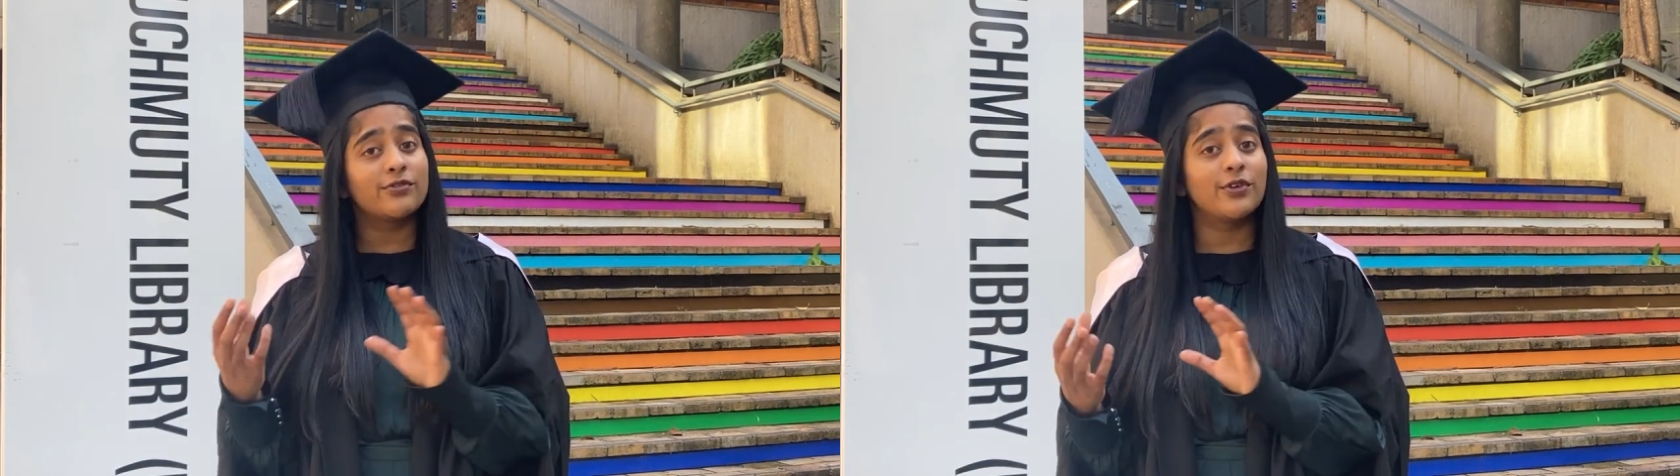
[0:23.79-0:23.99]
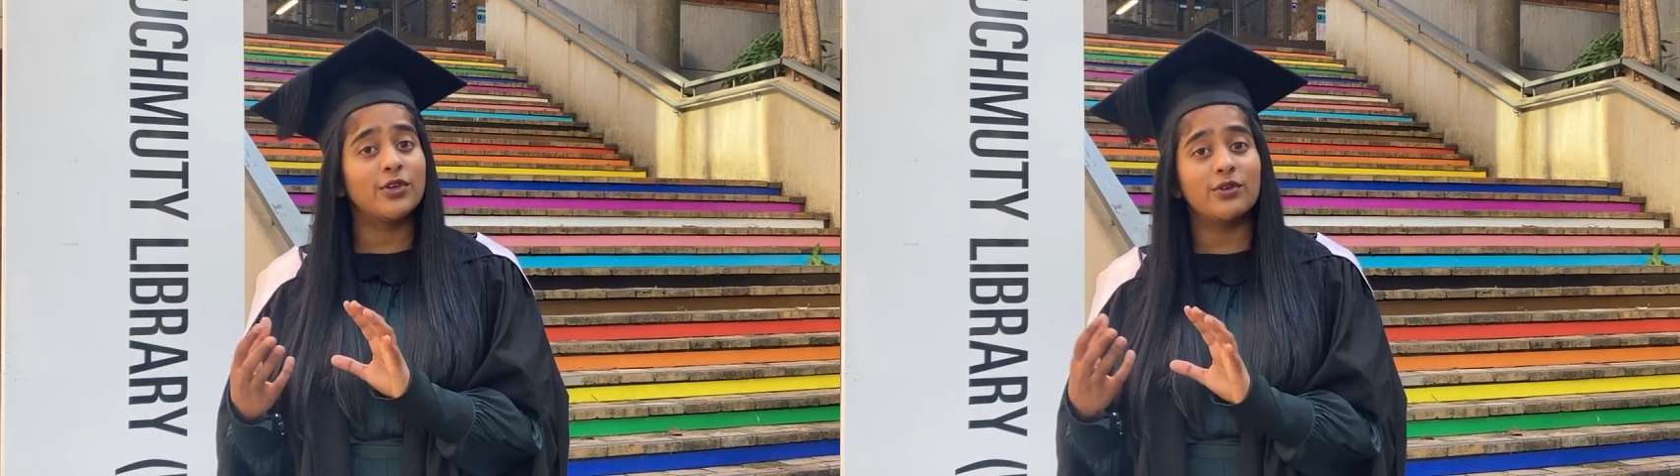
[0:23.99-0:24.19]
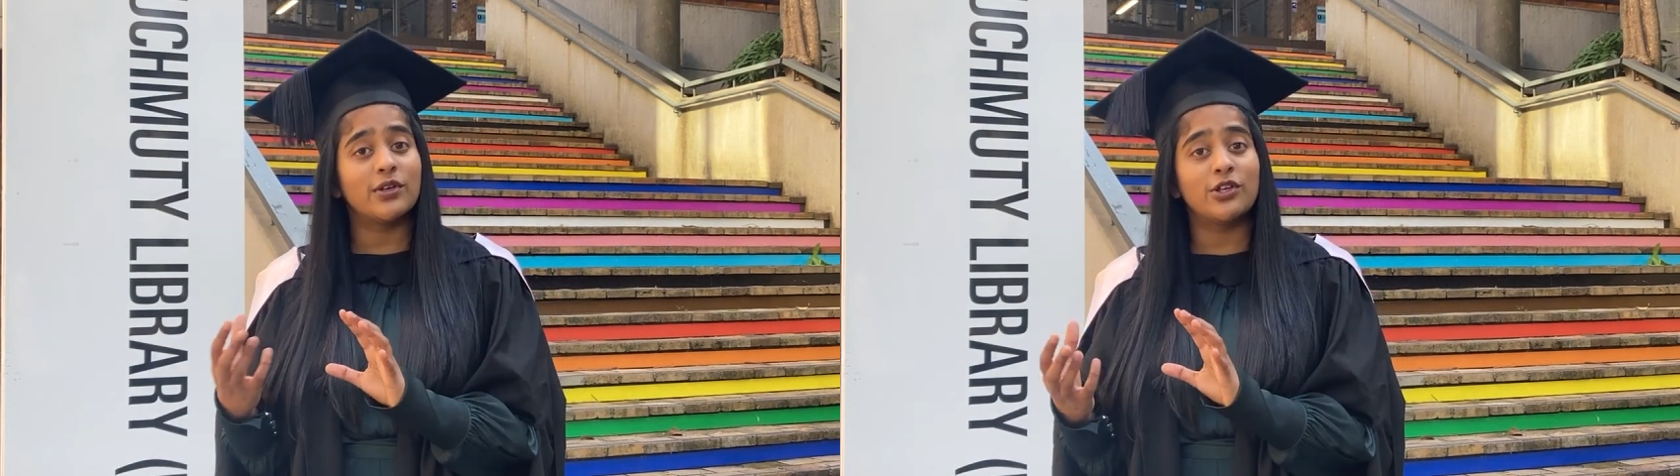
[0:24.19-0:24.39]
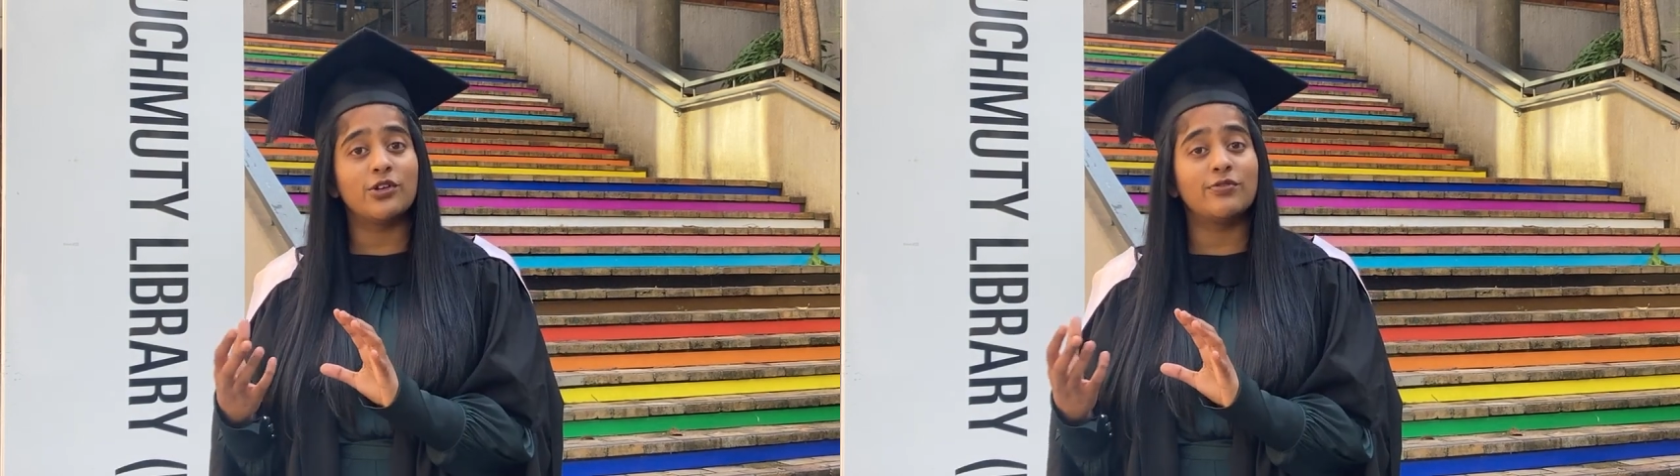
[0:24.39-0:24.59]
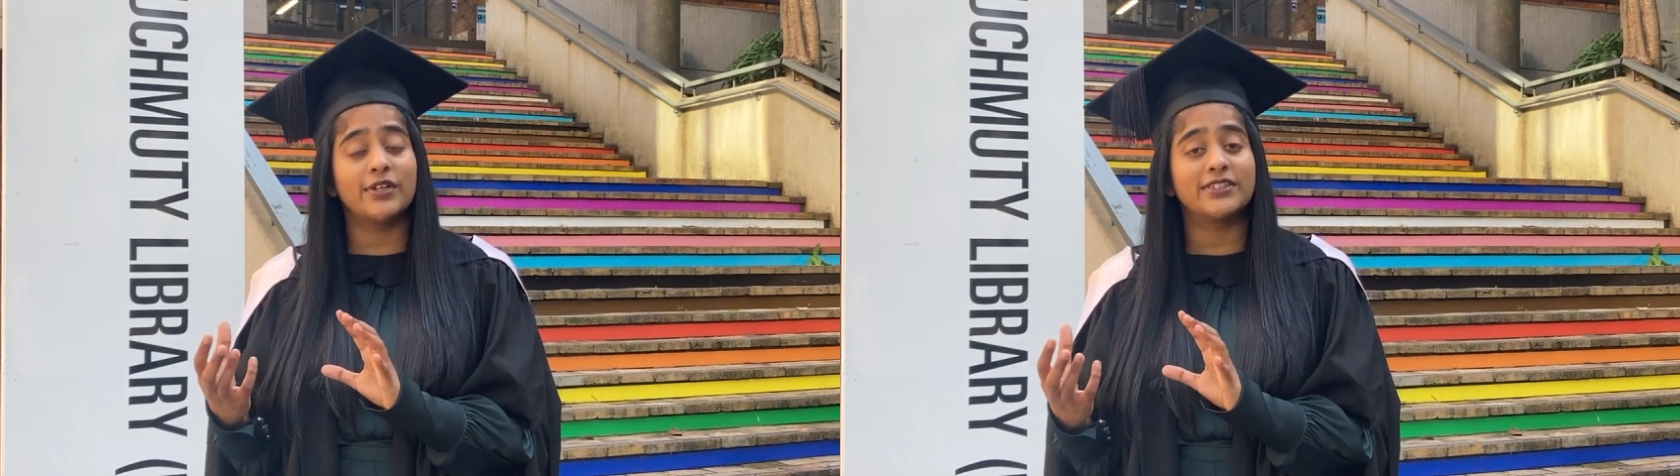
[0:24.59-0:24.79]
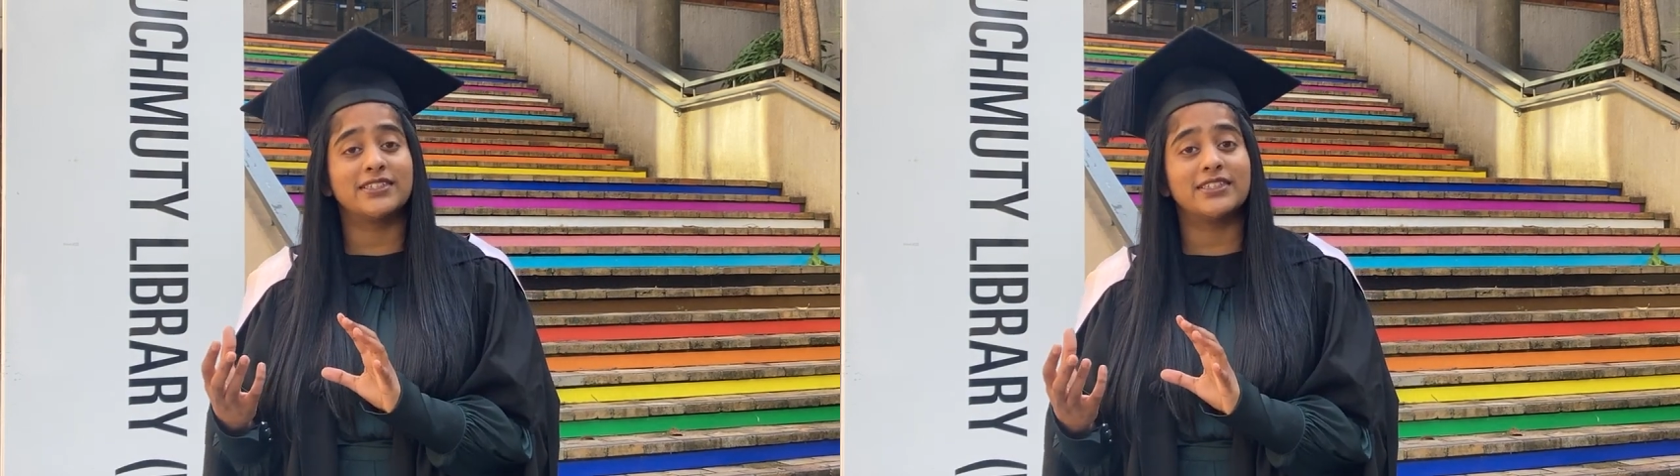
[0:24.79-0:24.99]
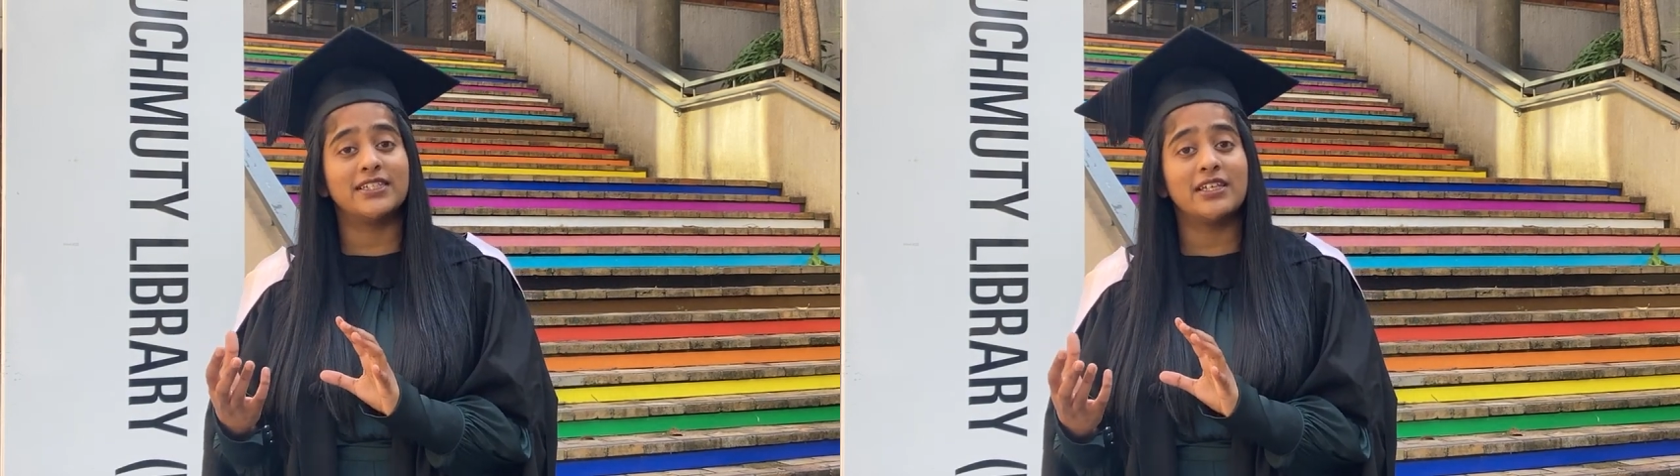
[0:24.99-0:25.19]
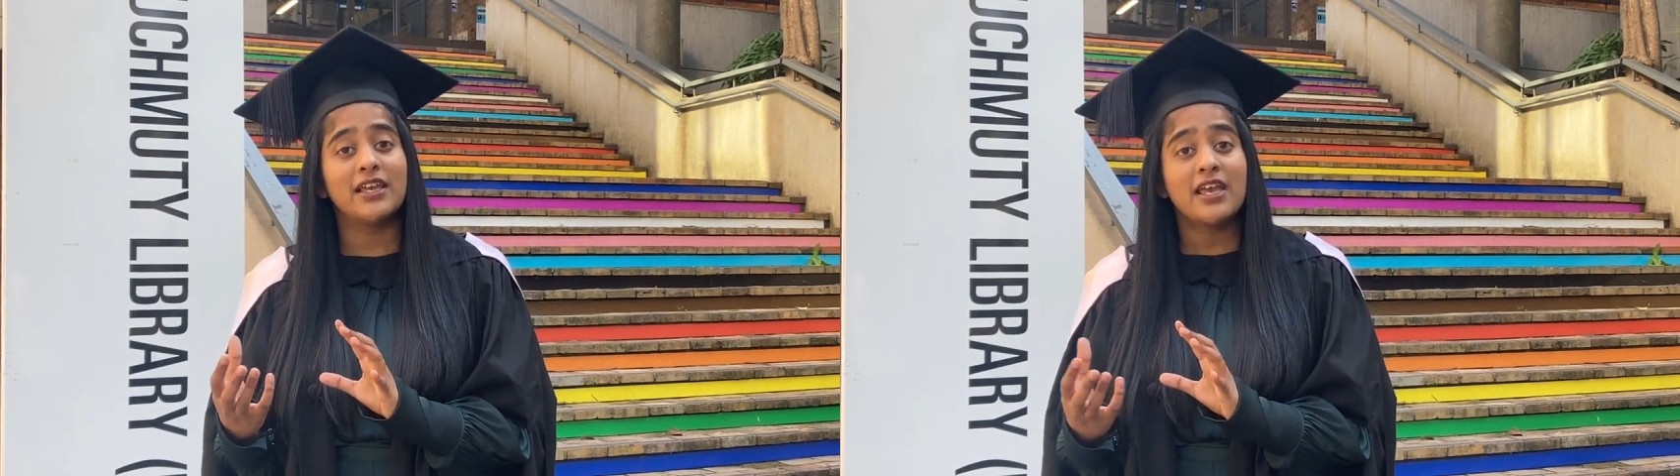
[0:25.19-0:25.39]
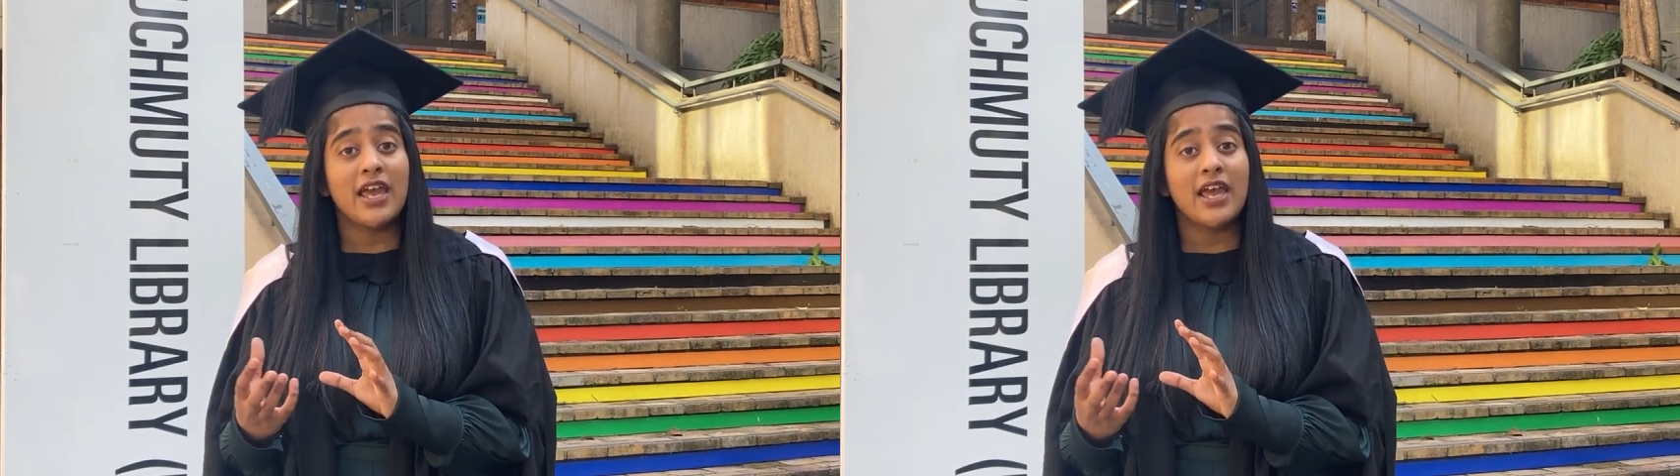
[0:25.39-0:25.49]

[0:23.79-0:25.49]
for you in university,